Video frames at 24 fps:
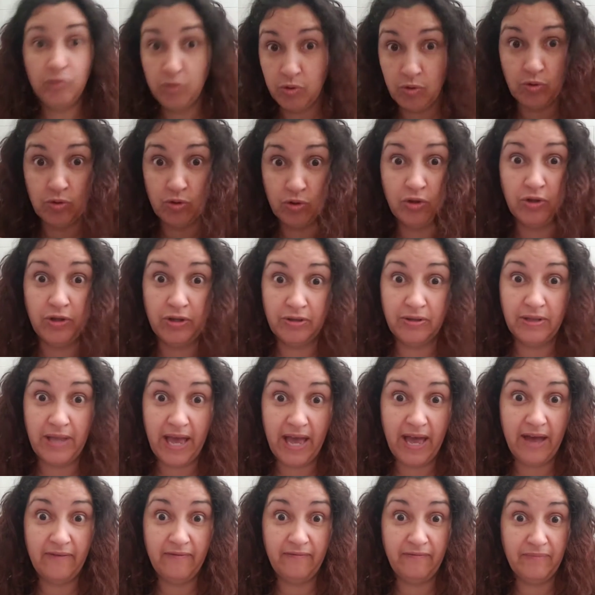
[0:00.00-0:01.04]
You could
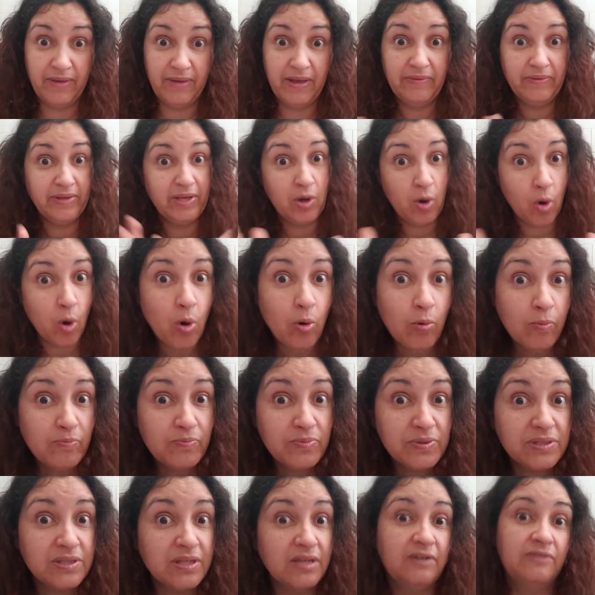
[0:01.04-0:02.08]
have maybe
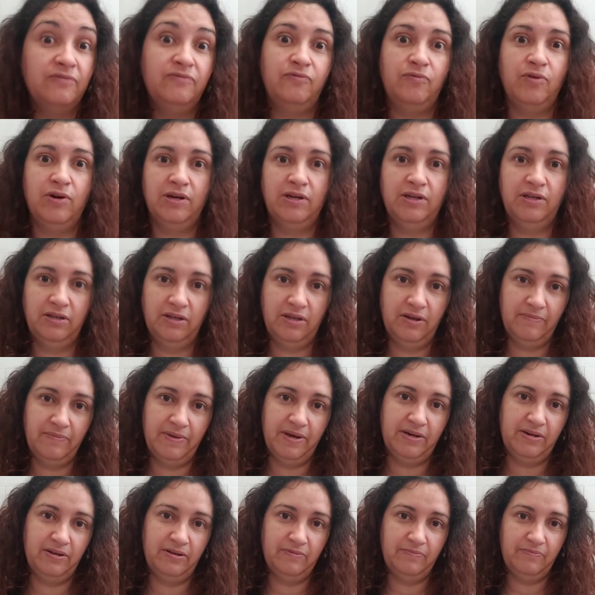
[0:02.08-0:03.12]
hopes of what could come
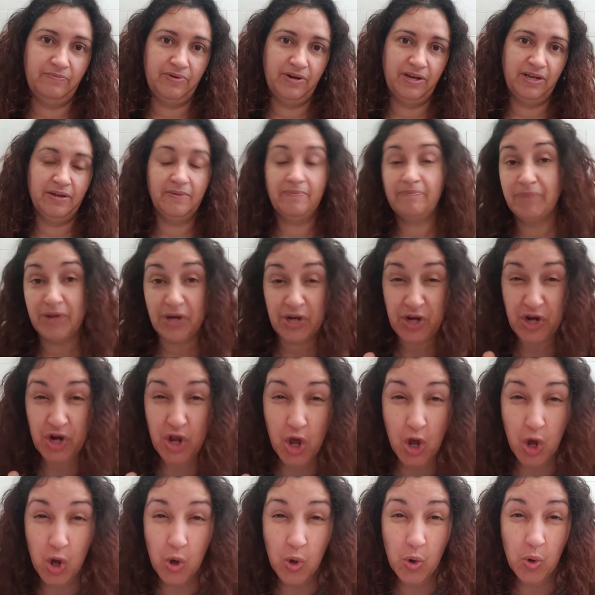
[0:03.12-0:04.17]
out of the prank, but
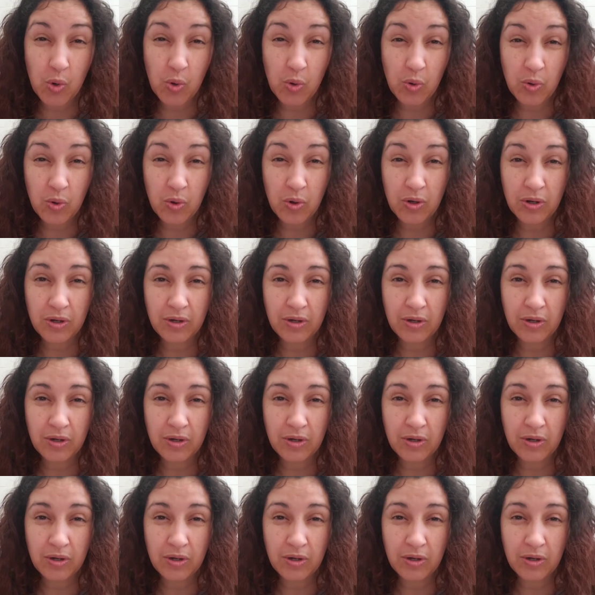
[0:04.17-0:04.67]
no.